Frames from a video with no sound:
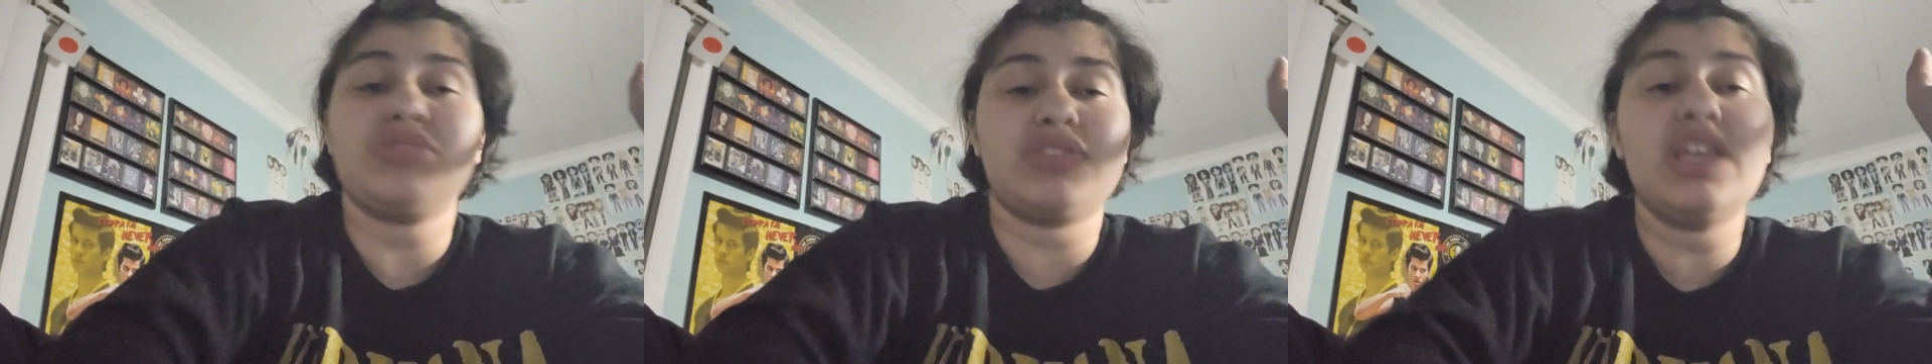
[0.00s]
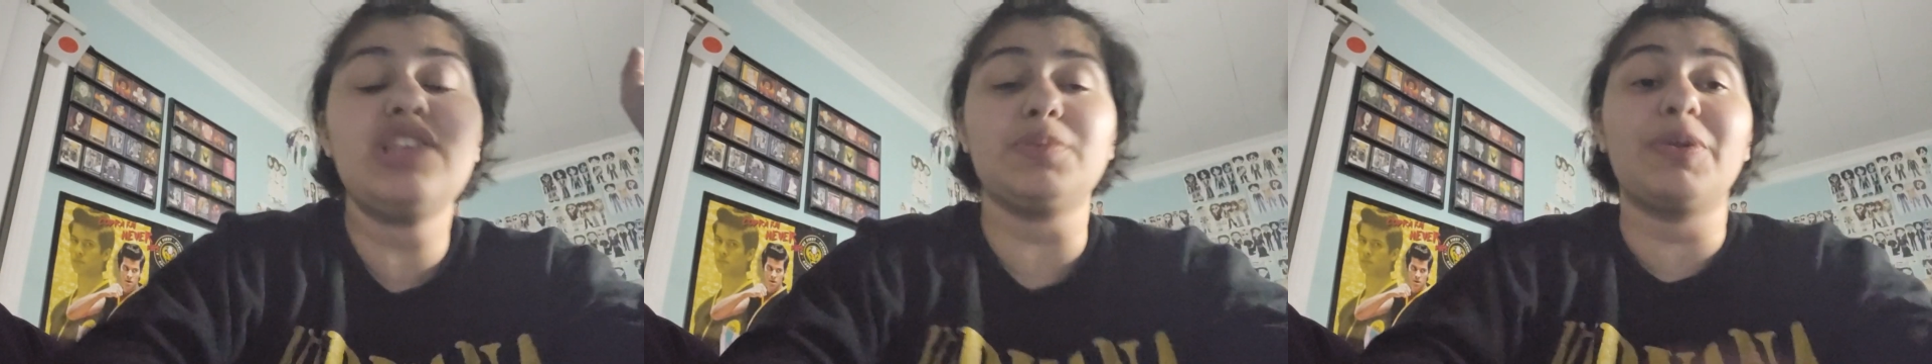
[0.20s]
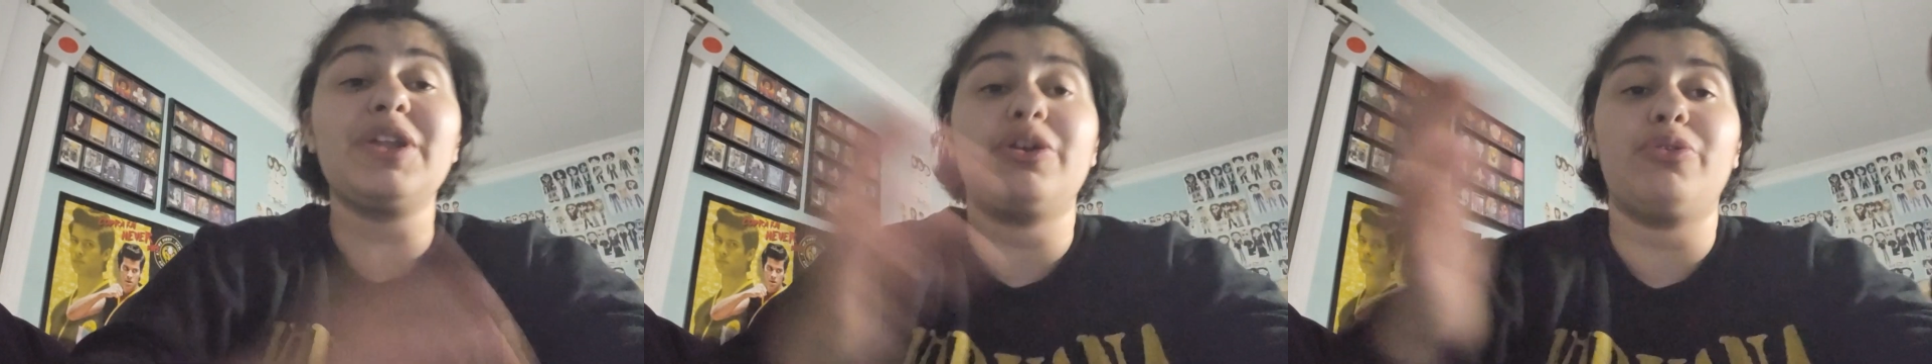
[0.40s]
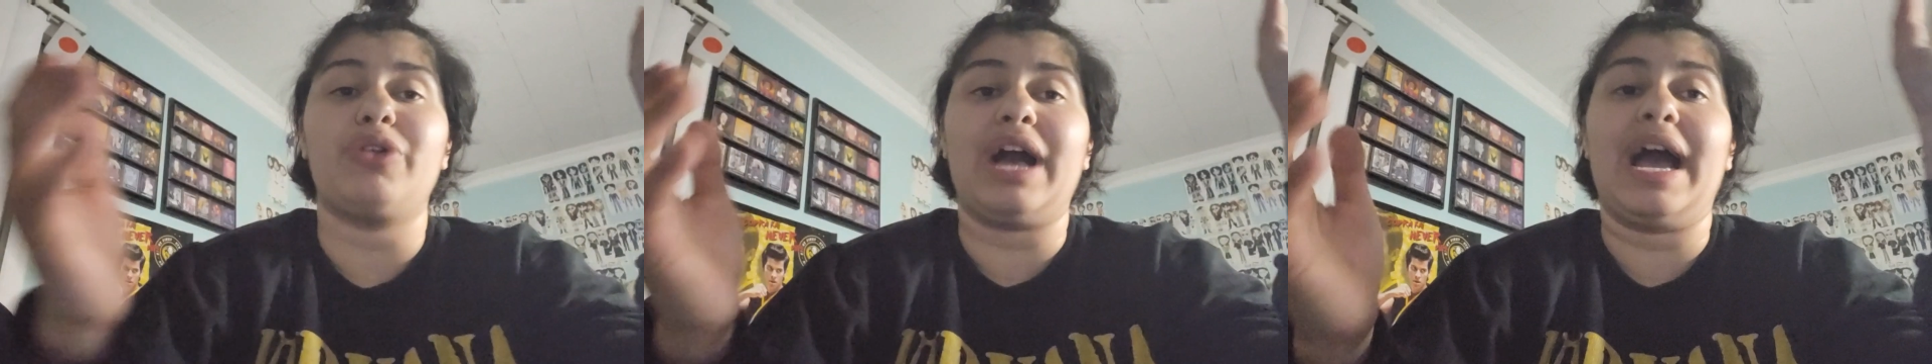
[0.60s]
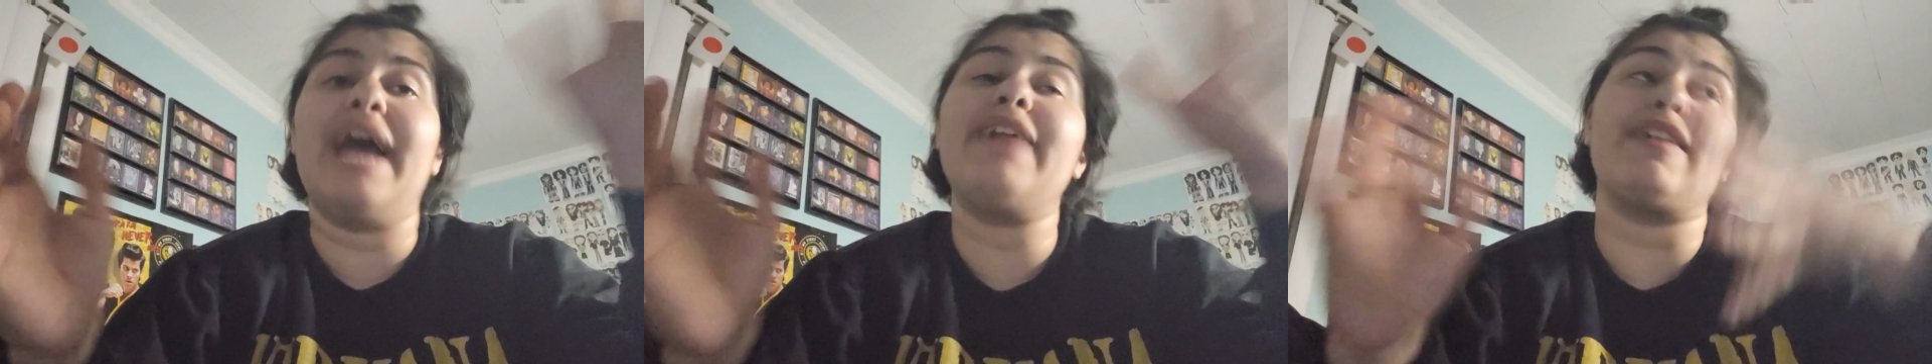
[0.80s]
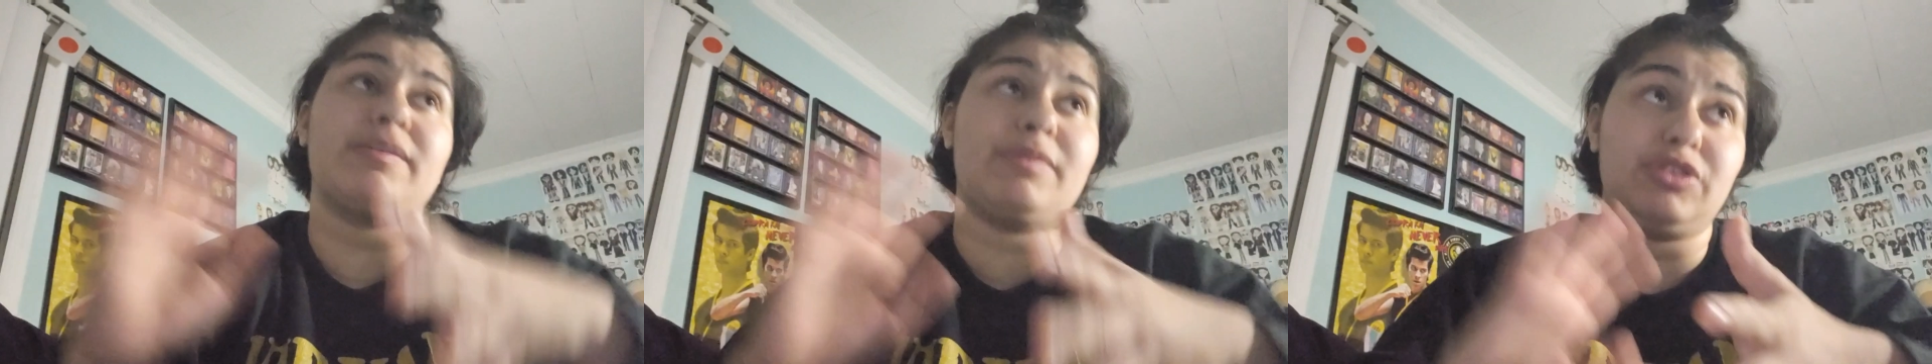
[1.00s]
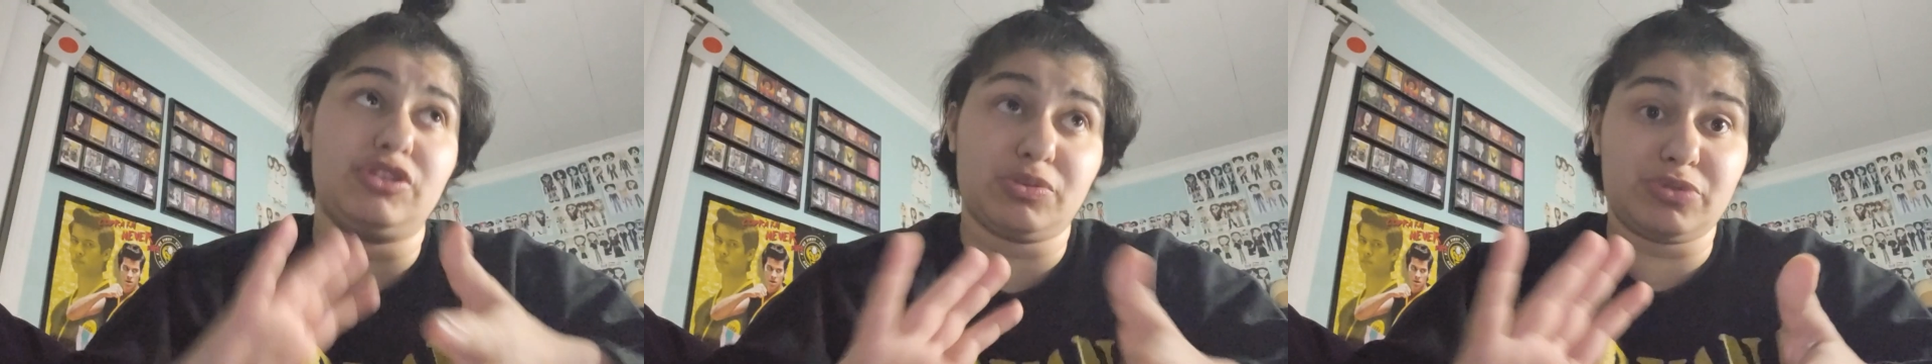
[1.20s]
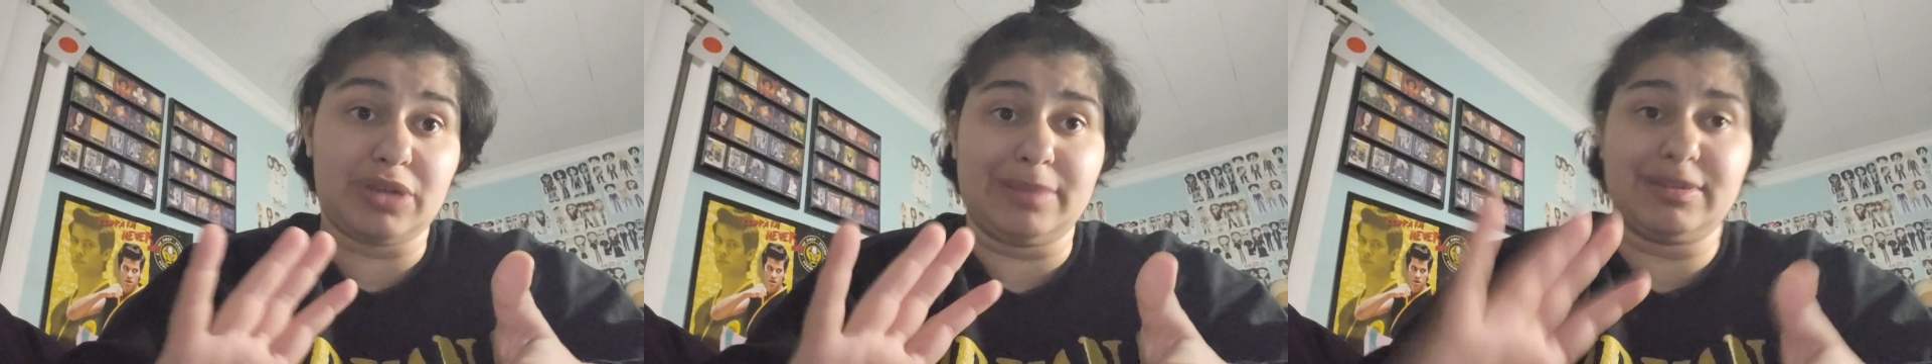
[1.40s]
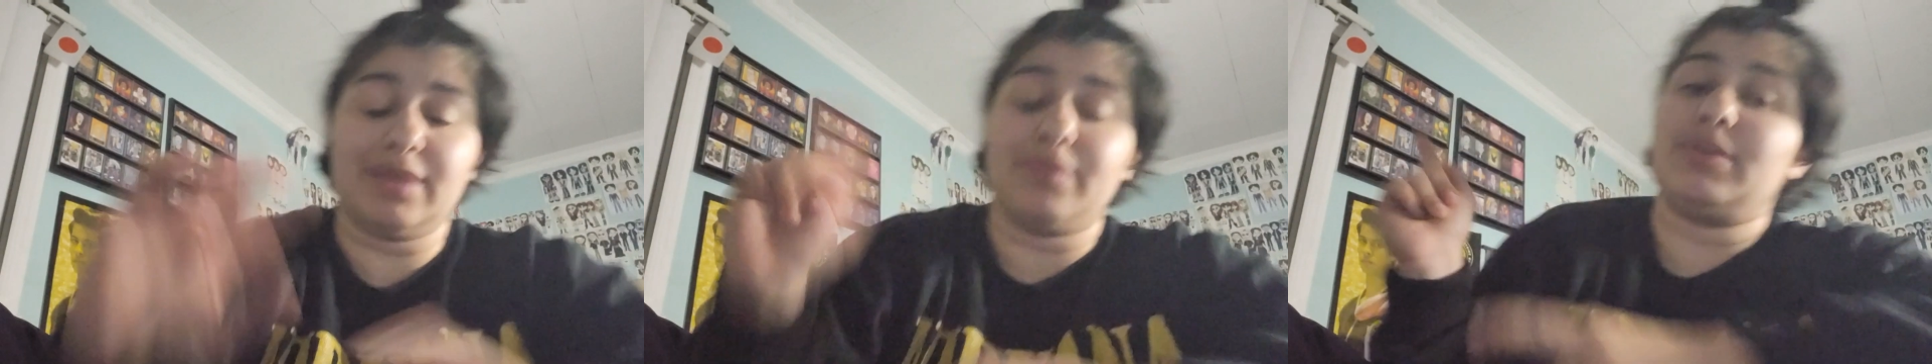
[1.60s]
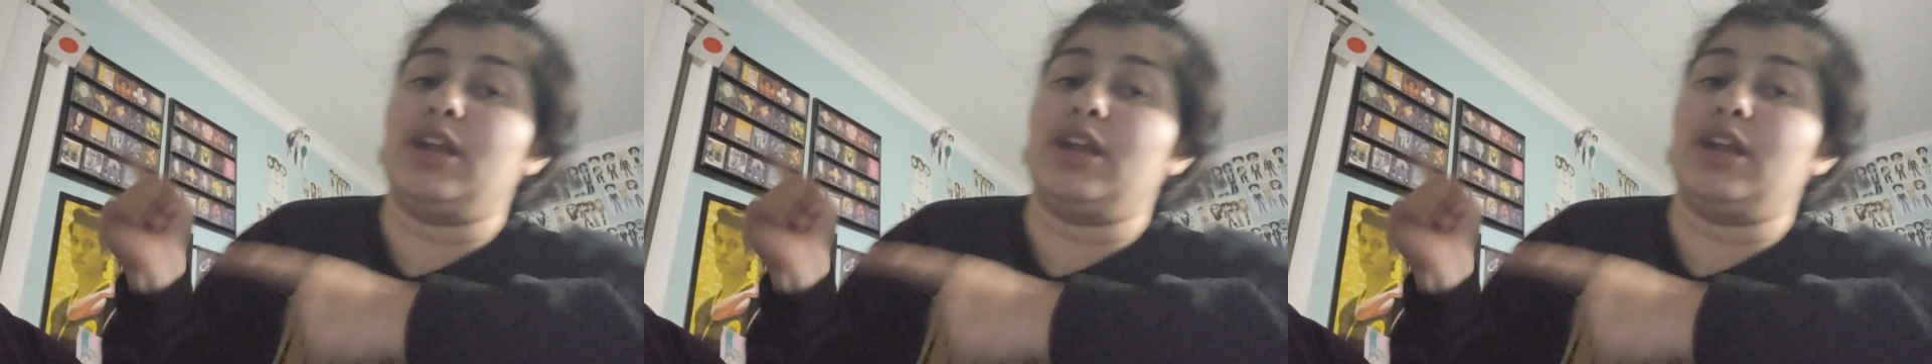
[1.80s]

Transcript: He's a pretty cool guy. I recommend you subscribe to him.